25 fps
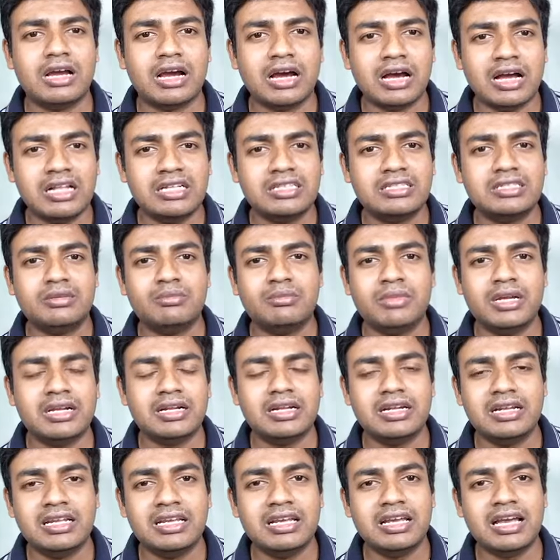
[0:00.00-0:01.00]

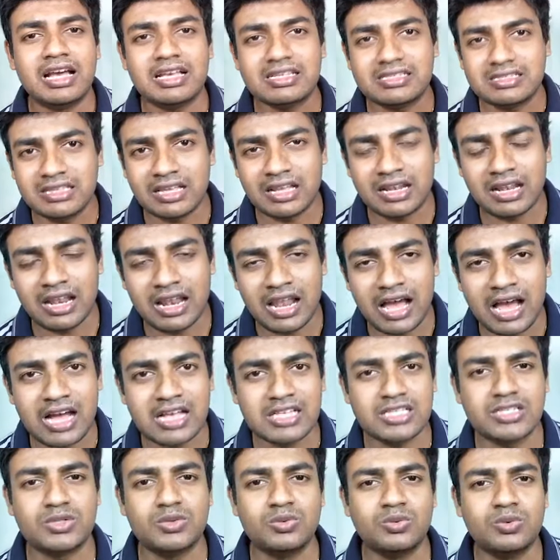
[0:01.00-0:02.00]
ultimately has the
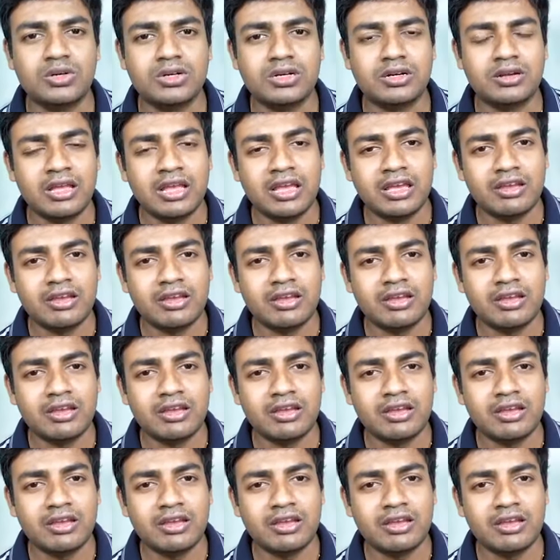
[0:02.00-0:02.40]
last word.